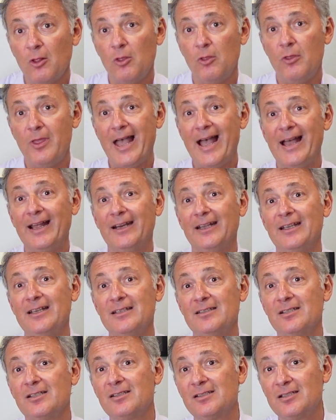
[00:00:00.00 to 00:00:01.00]
that
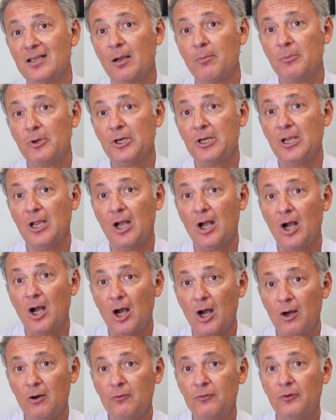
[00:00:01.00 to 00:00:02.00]
is a summary
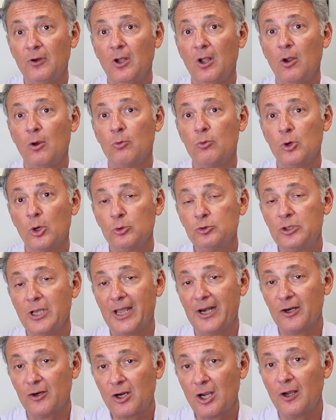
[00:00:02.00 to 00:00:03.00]
of
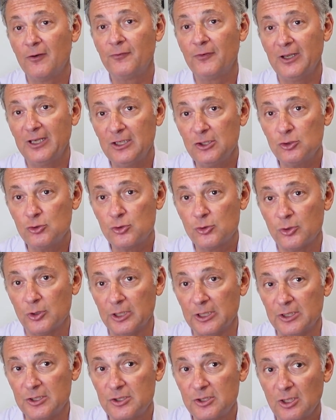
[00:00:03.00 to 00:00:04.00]
rotator cuff
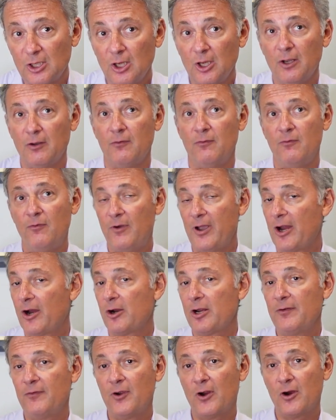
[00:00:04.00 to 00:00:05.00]
injuries.
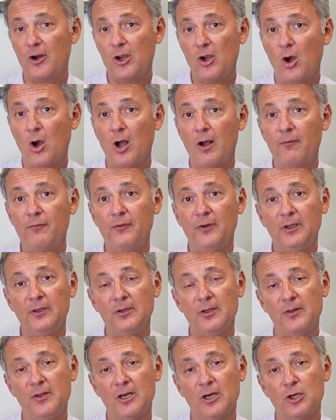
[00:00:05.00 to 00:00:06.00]
Very, very
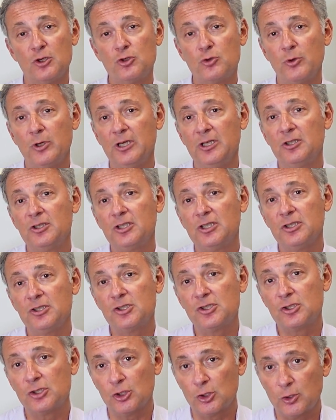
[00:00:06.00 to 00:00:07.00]
often they are treated
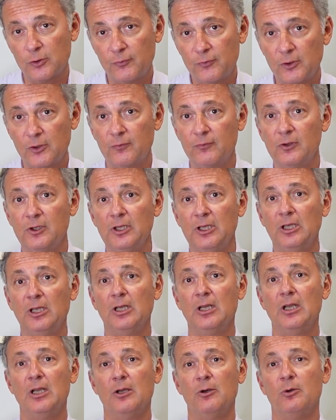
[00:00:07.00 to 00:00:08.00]
conservatively
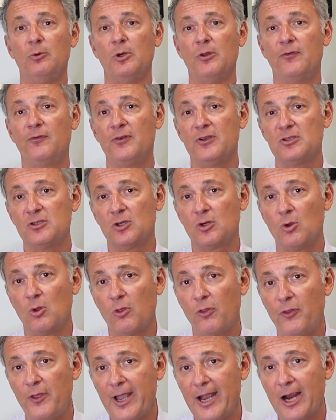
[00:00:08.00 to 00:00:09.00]
with physical
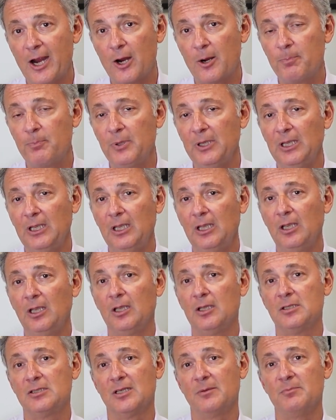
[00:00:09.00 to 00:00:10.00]

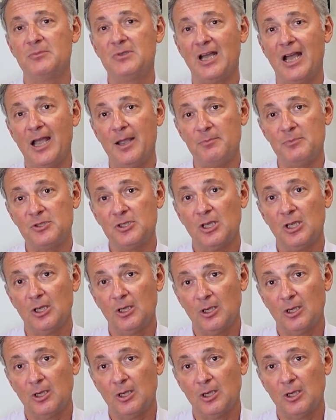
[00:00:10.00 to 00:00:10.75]
therapy, sometimes